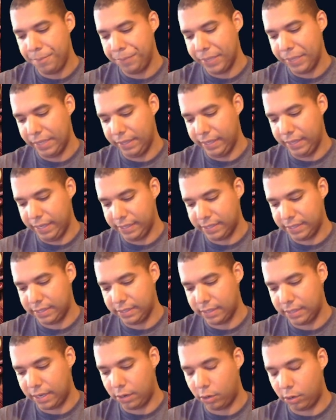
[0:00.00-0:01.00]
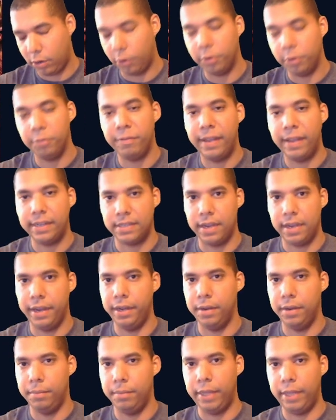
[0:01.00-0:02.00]
this artifact
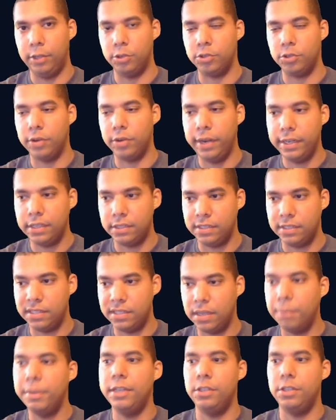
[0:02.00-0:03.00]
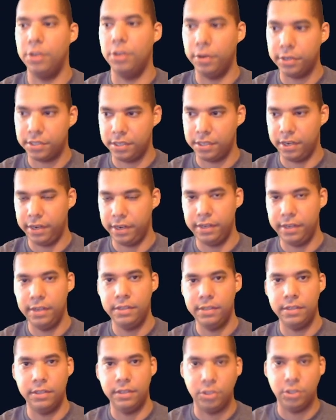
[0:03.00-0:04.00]
item, and they're trying to summon Darkseid
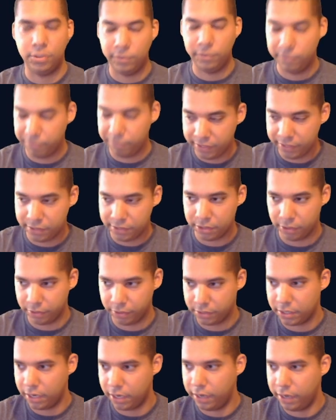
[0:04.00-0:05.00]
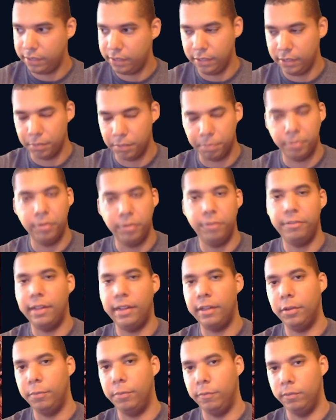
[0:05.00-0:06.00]
to defeat Darkseid and to prove
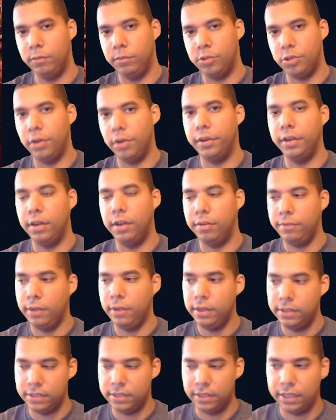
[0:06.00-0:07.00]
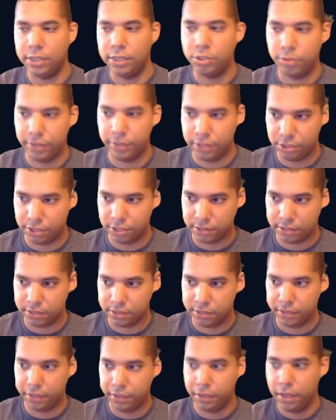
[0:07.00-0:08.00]
that they're strong enough to then join the
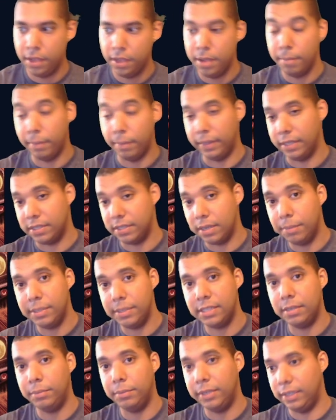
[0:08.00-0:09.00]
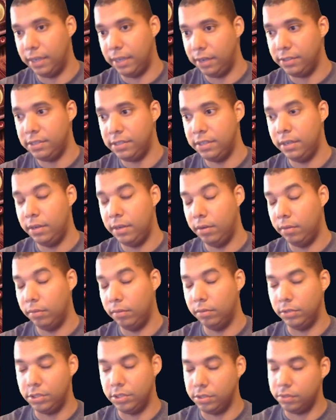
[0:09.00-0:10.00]
Justice League. But they summon something else,
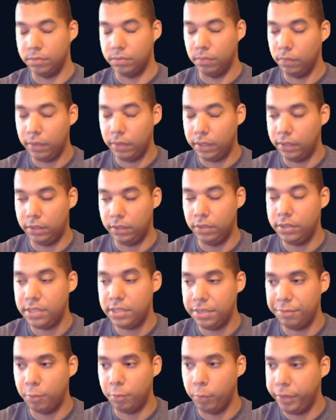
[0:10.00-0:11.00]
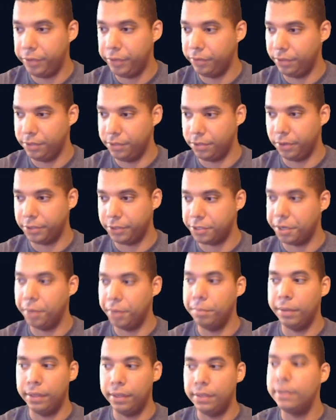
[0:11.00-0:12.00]
which is, it looks even weaker than
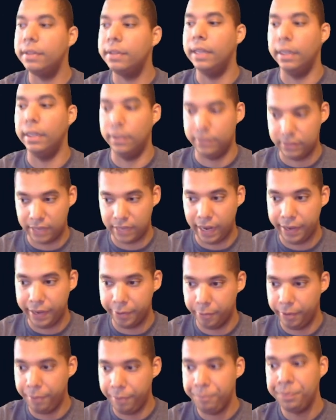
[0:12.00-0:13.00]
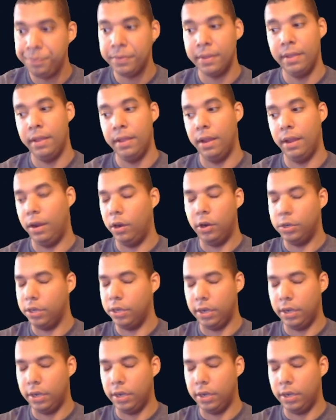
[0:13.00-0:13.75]
Darkseid, but they die to it. Or